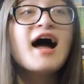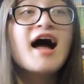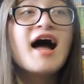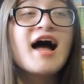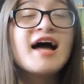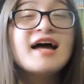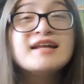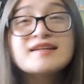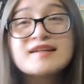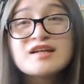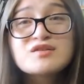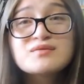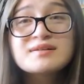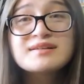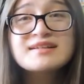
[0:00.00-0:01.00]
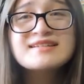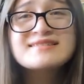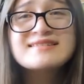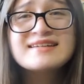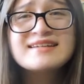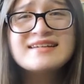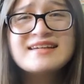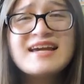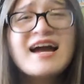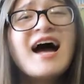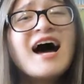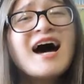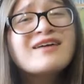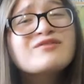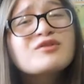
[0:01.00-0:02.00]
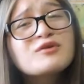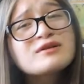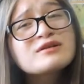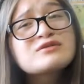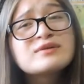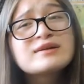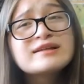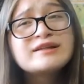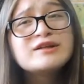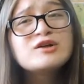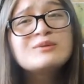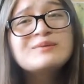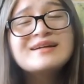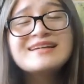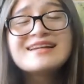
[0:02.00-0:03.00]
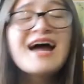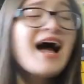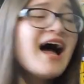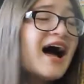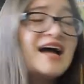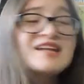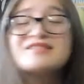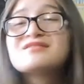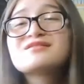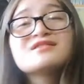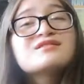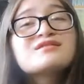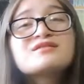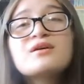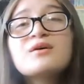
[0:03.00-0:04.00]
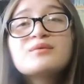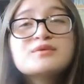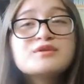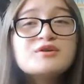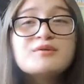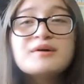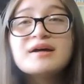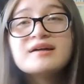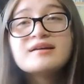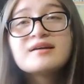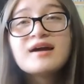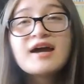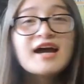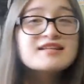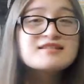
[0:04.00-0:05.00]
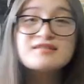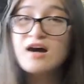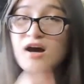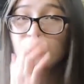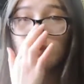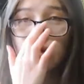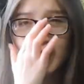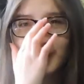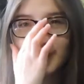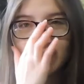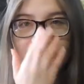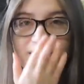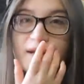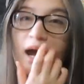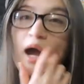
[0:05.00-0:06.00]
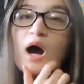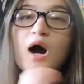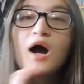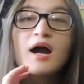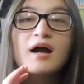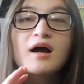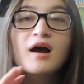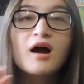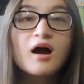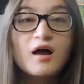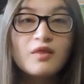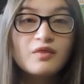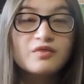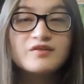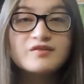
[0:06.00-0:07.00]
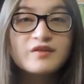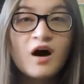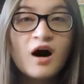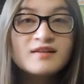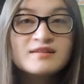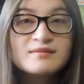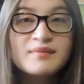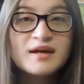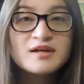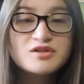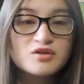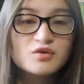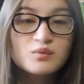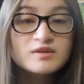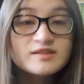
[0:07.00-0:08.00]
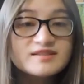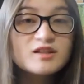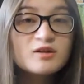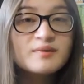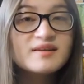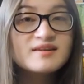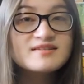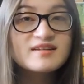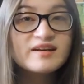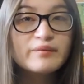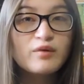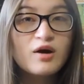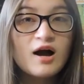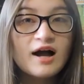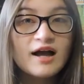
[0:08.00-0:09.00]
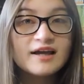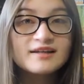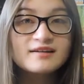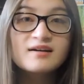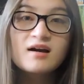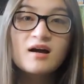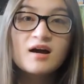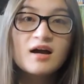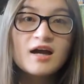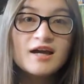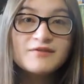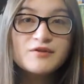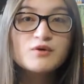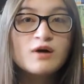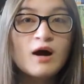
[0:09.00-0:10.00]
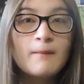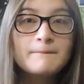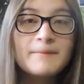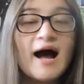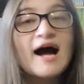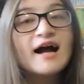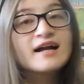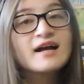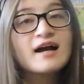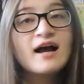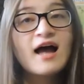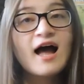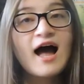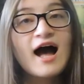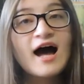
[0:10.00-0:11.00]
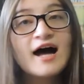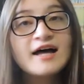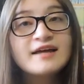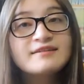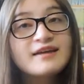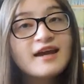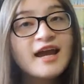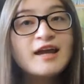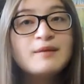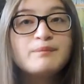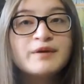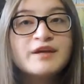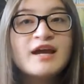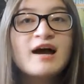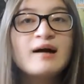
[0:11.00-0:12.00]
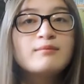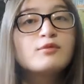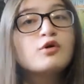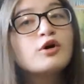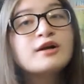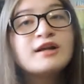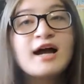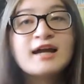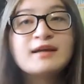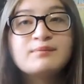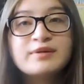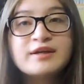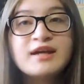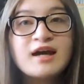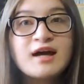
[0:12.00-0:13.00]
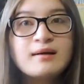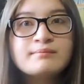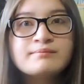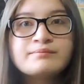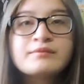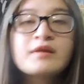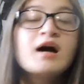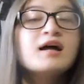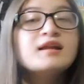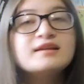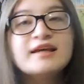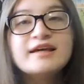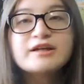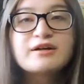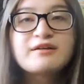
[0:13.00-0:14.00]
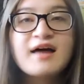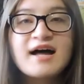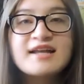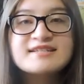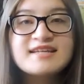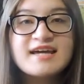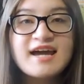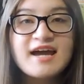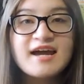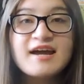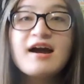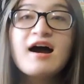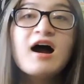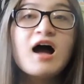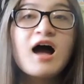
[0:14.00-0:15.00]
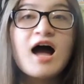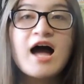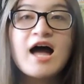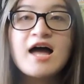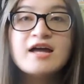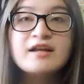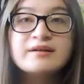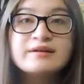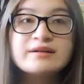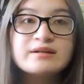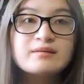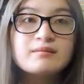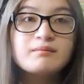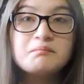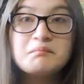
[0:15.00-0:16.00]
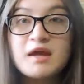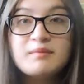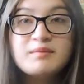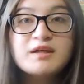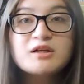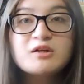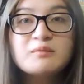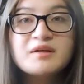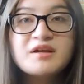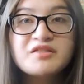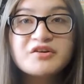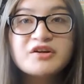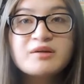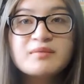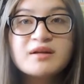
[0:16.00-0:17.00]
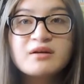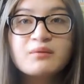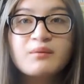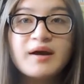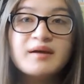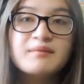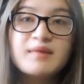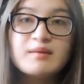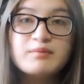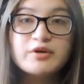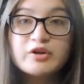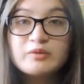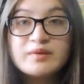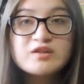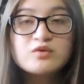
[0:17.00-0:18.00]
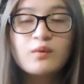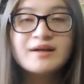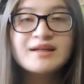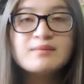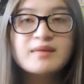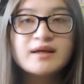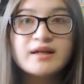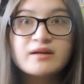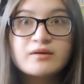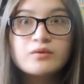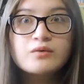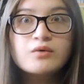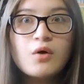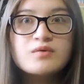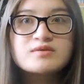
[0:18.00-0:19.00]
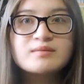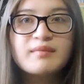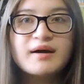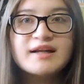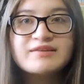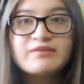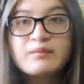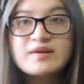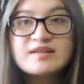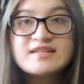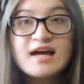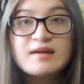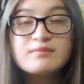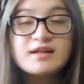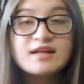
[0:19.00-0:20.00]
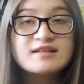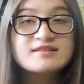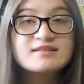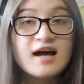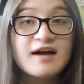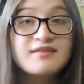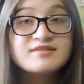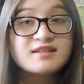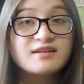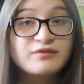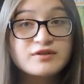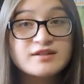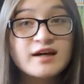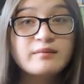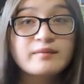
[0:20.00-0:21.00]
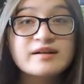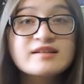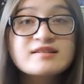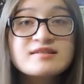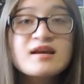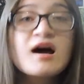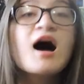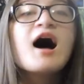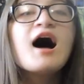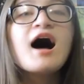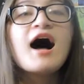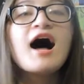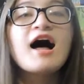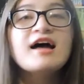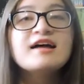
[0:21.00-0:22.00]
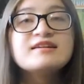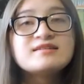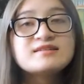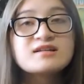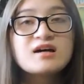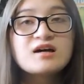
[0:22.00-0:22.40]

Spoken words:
And it's really sticky, and Florida's really humid, and just don't do it. It's not worth it. The Haunted Mansion will still be the same ride if you come back at 8 p.m. or 9 p.m. later that day, and maybe it'll be a 30-minute wait, maybe it'll be 20 minutes, who knows, it might even be 10 minutes. I've seen it for 10 minutes. And